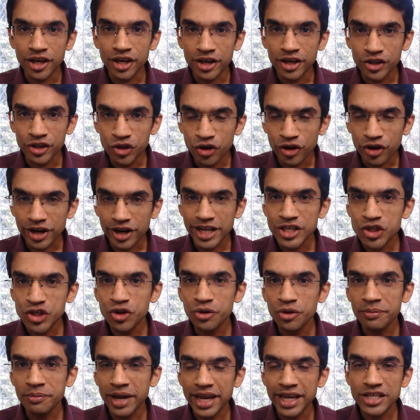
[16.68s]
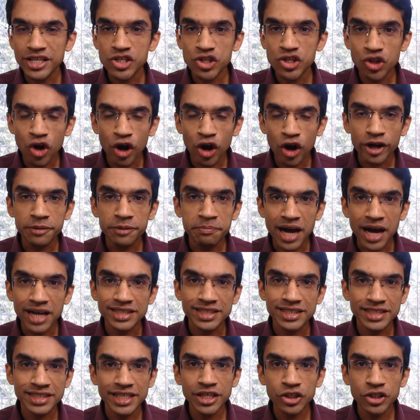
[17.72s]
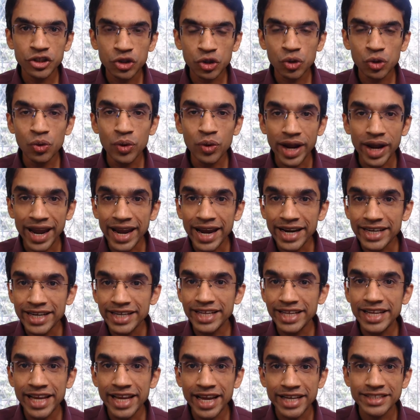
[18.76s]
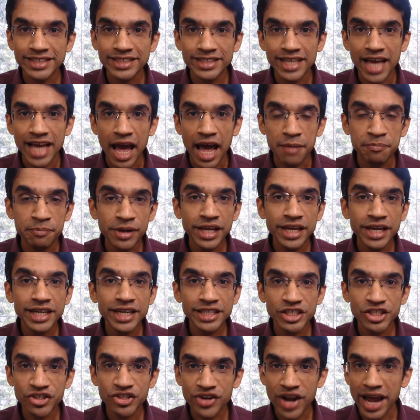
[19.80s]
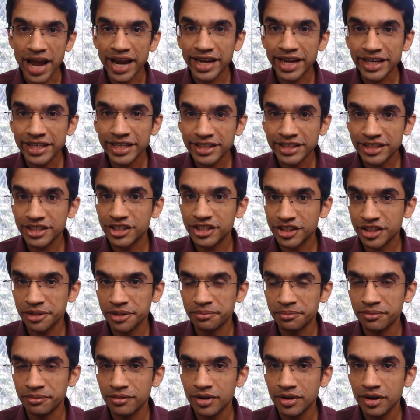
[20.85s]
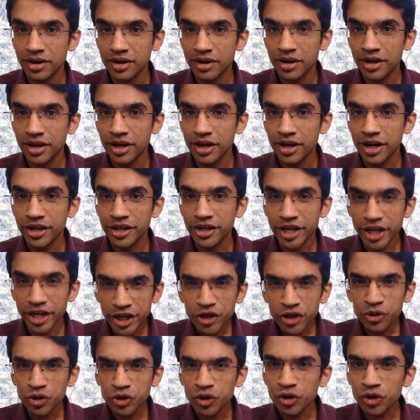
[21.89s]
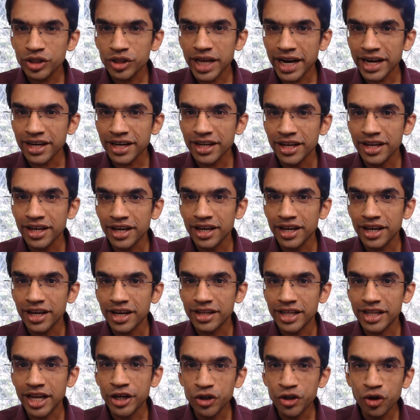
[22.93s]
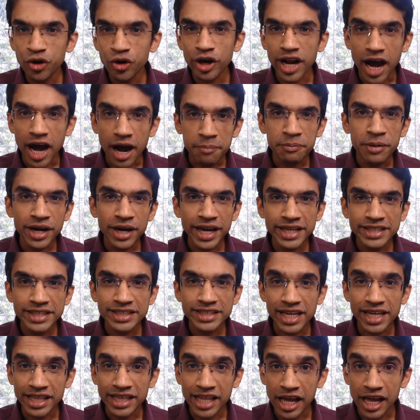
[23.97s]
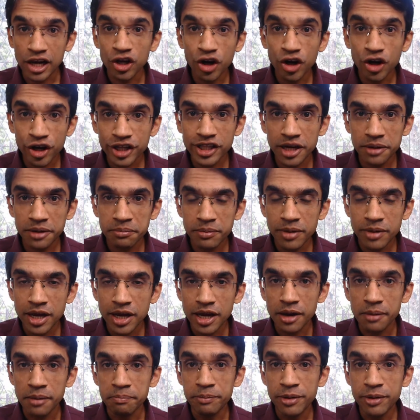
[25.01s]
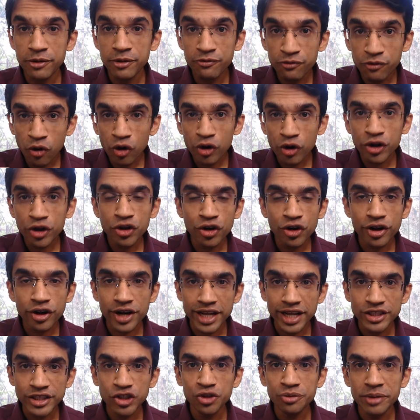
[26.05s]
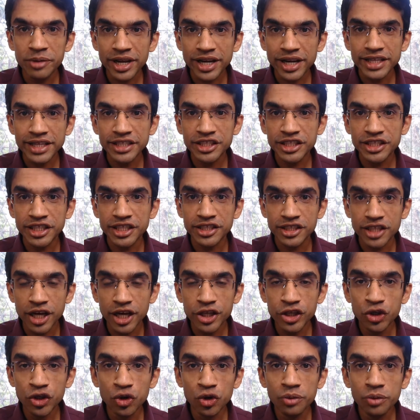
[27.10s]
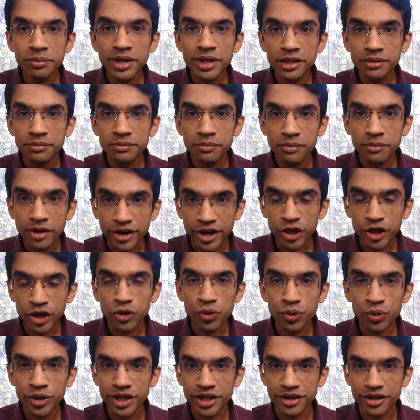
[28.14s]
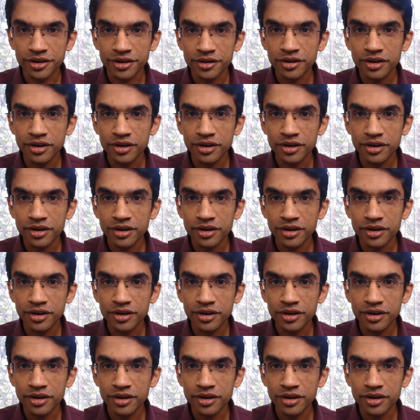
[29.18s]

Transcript: your resume is not passing through ATS, applicants tracking system. Did you know that? That you are up against an algorithm before your resume reaches a human recruiter.